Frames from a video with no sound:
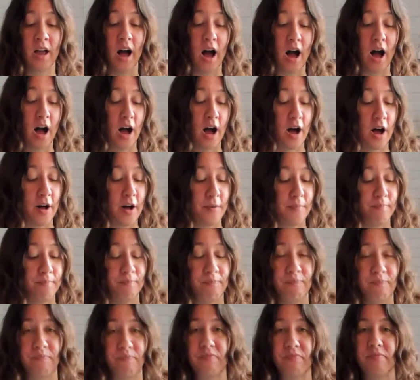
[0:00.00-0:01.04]

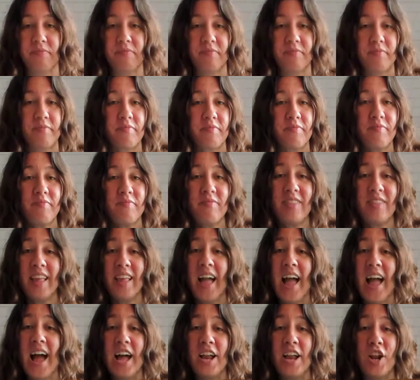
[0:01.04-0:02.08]

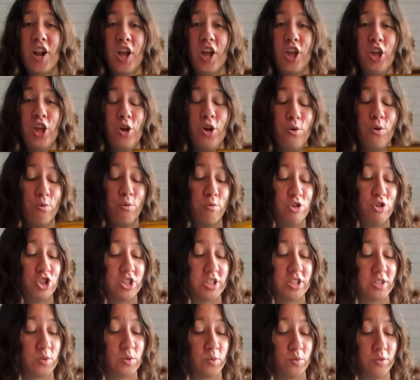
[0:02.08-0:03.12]
and you
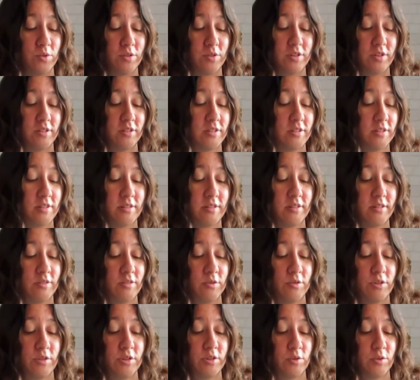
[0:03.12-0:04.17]
just
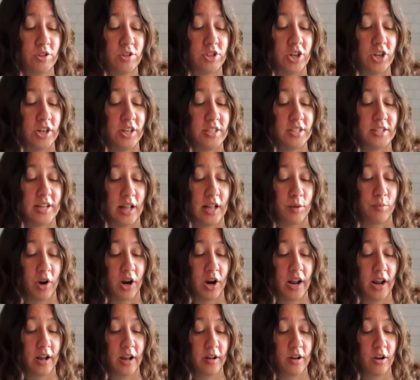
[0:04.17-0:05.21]
started
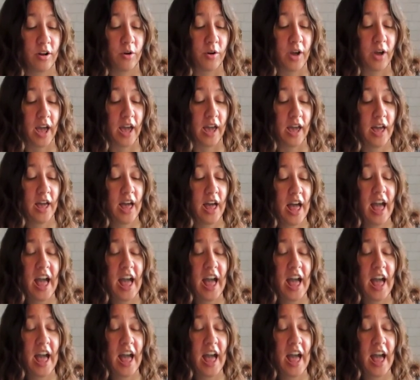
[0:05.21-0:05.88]
celebrating, okay?